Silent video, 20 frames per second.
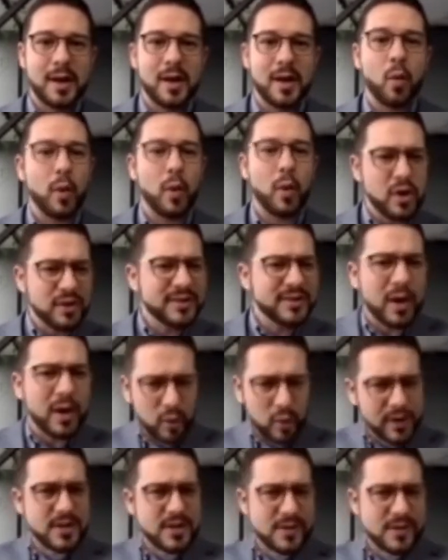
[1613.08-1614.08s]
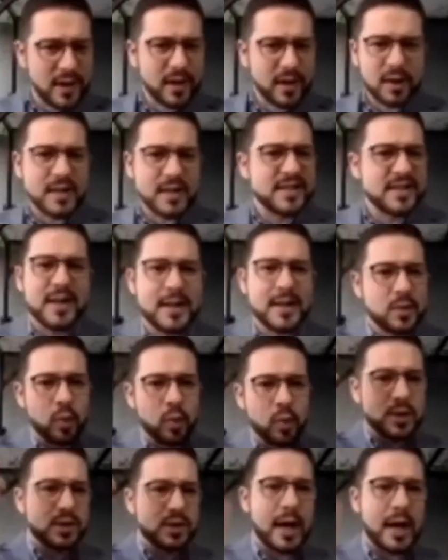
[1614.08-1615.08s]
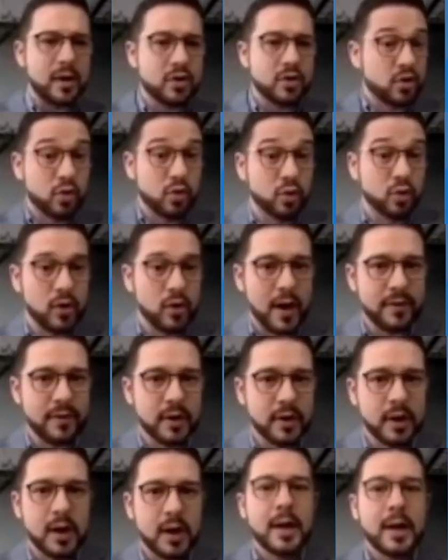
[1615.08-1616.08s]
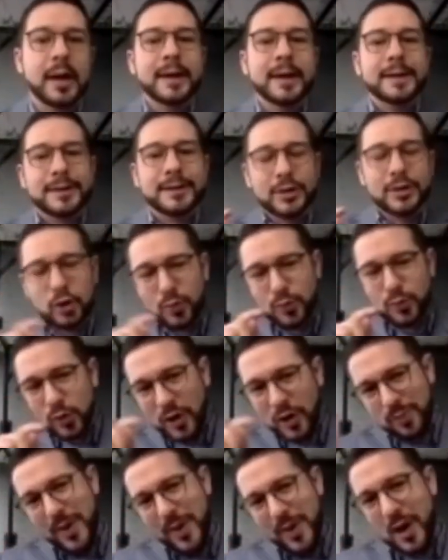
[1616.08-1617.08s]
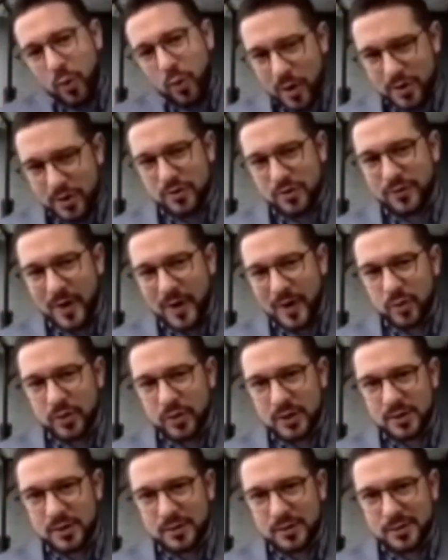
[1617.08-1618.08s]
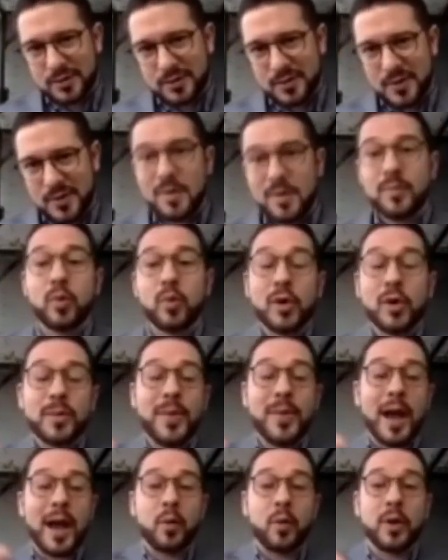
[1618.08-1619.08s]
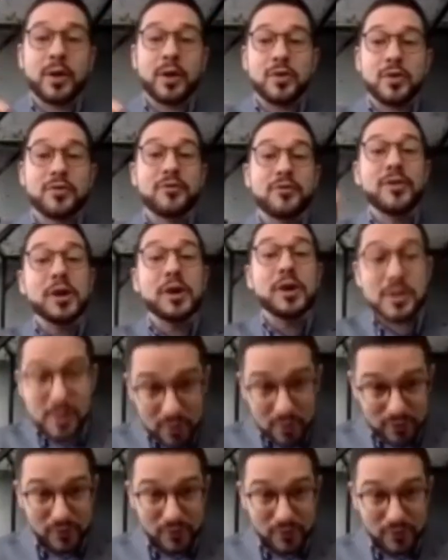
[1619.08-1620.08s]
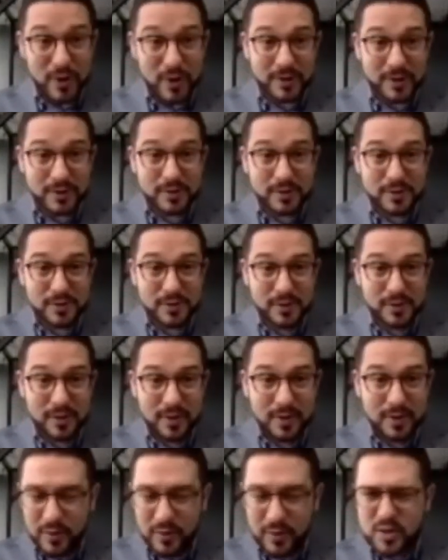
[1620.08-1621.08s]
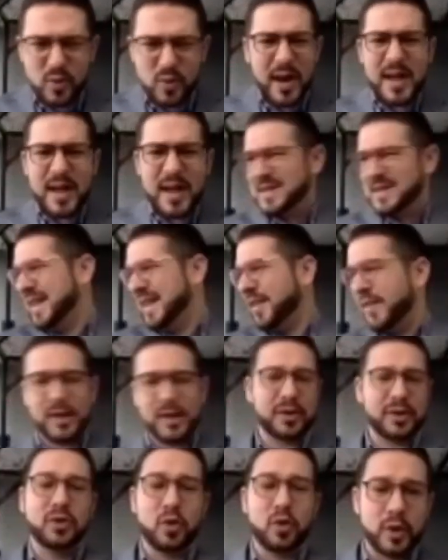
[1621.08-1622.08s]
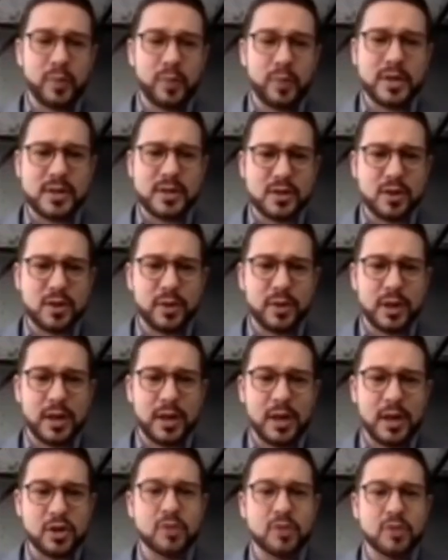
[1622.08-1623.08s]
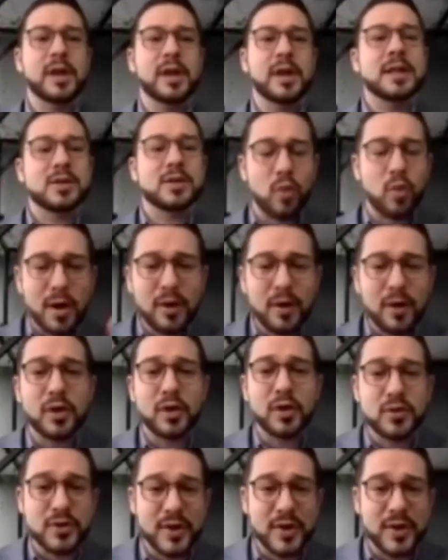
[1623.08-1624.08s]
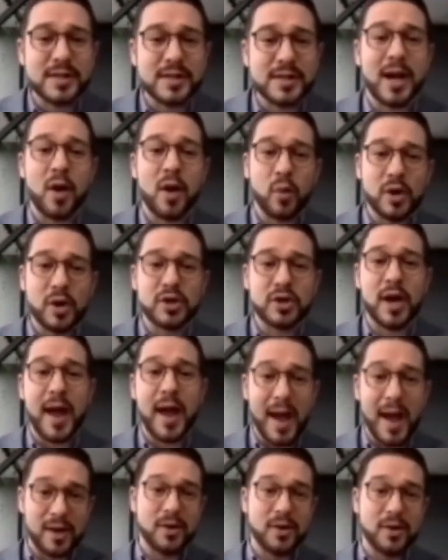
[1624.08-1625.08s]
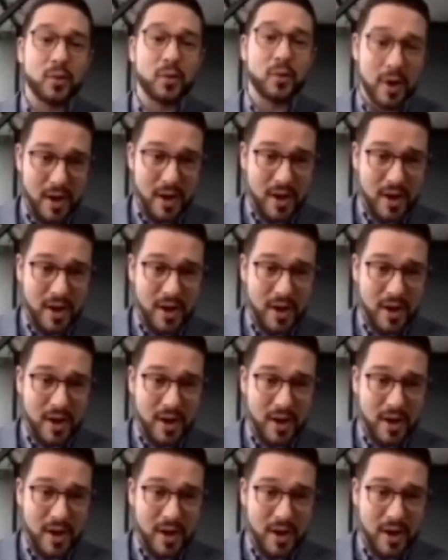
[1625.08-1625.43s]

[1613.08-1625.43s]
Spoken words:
when you're done with this thing, let's say it was, I don't know, screwdriver, don't put it back where you found it. Put it back where you first looked for it. Now this one has nothing to do with business communication, but it's one of those things I wish I had known